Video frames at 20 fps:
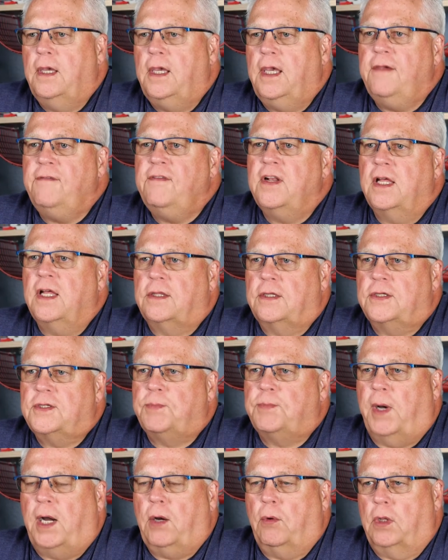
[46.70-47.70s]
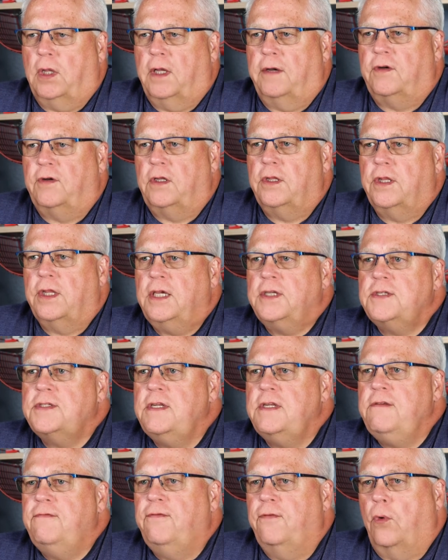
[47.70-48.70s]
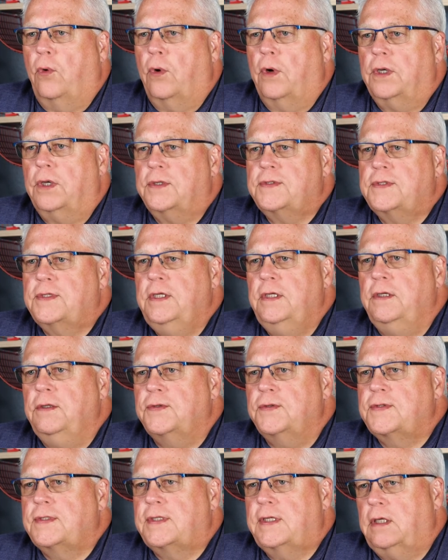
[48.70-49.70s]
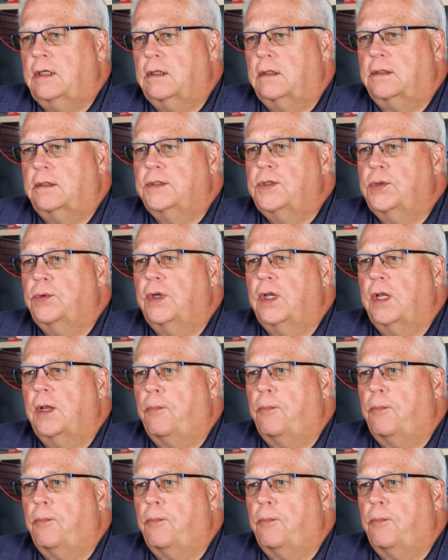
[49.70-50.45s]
Even at this power level, the ST4 is still sealed to an